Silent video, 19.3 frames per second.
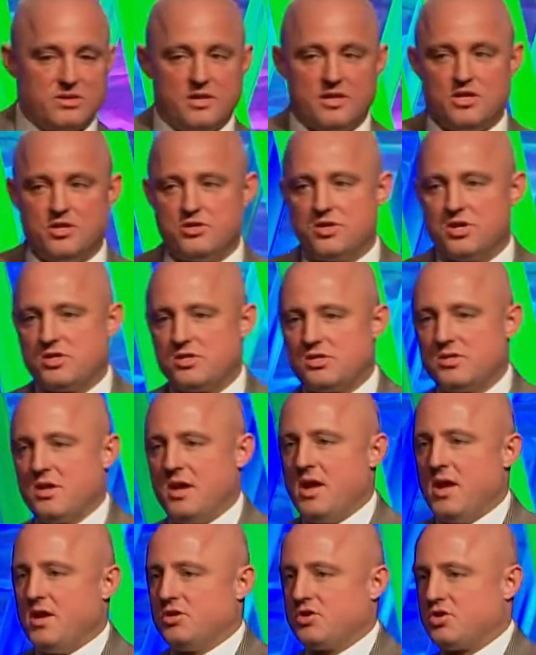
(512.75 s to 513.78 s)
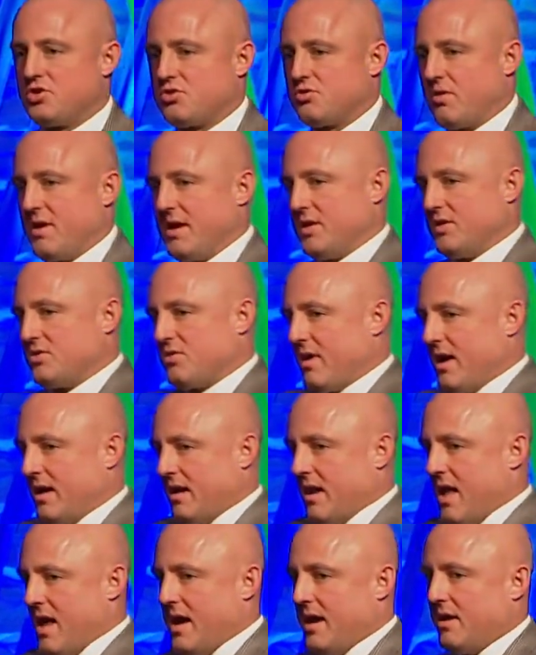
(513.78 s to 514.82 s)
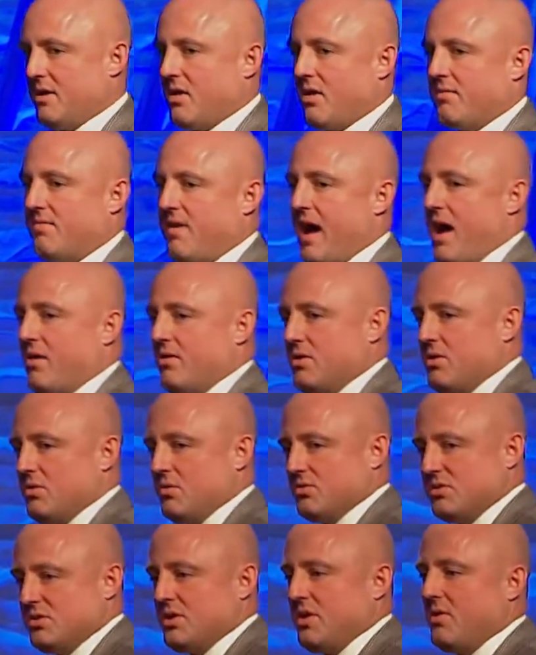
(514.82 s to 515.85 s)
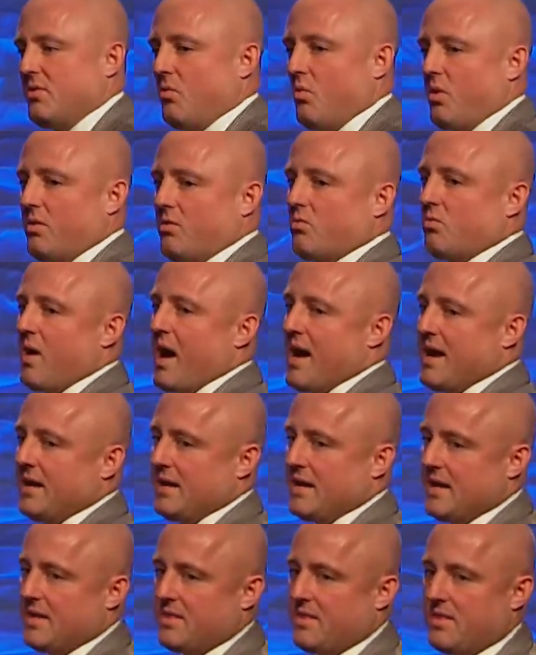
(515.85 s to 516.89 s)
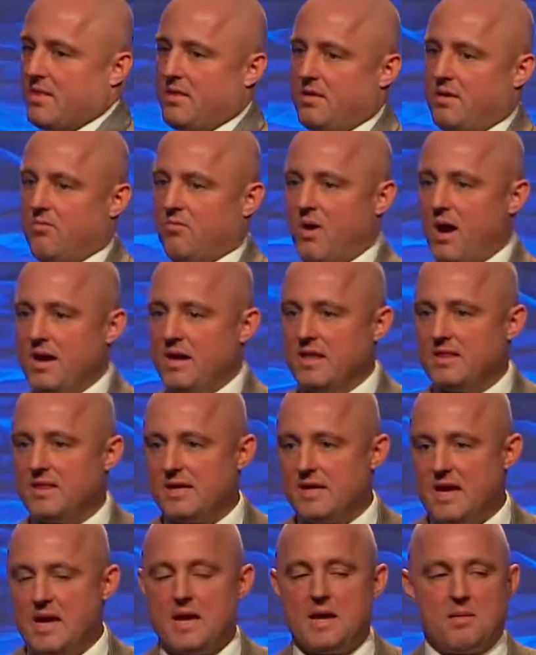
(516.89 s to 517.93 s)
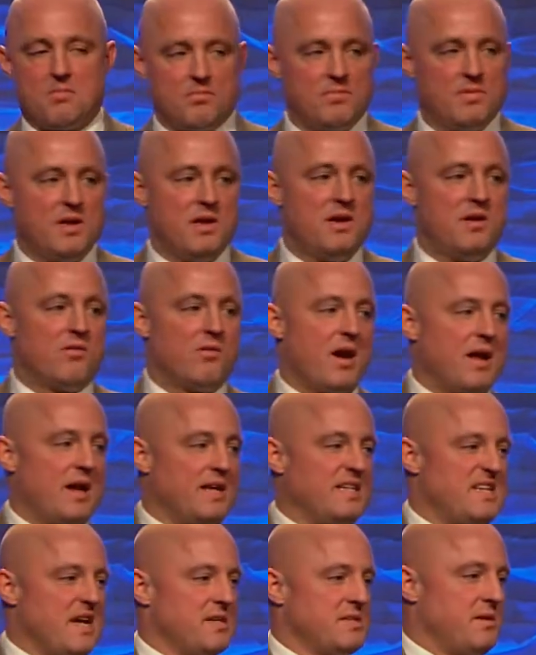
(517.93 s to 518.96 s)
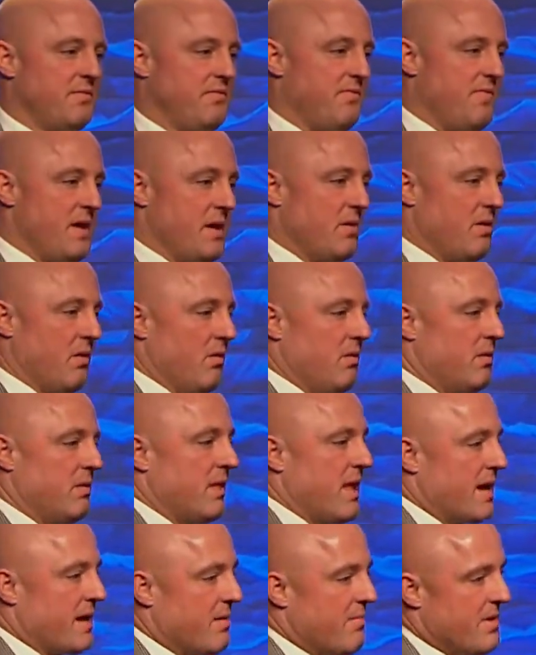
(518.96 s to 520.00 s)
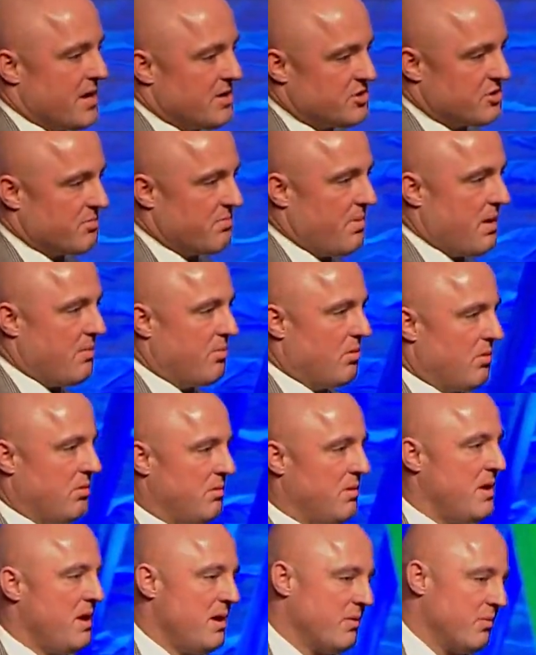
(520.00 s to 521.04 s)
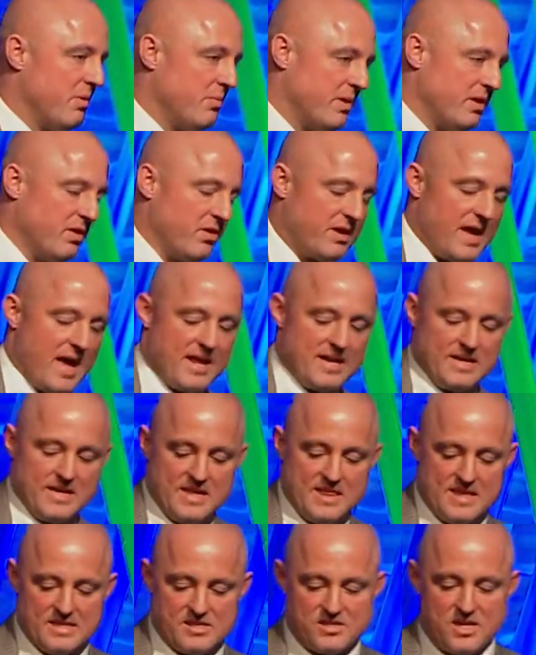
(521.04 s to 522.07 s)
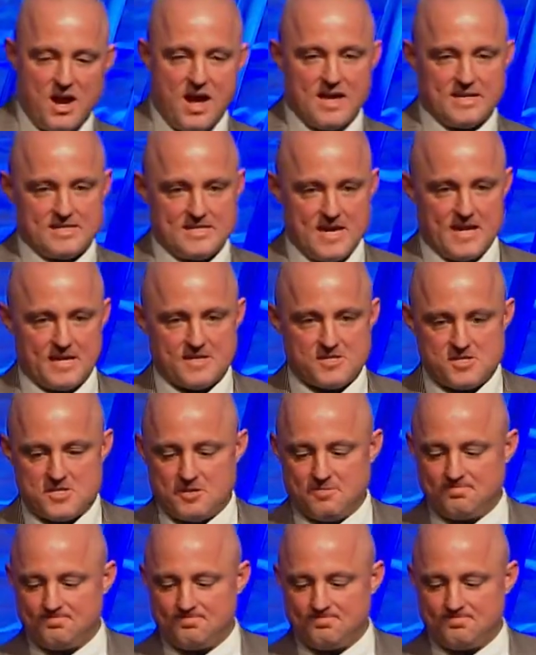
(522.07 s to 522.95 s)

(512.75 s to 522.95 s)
and you just straight trend lined our values, we're right in the game, right? It doesn't feel like a major bubble when we look at it in this context.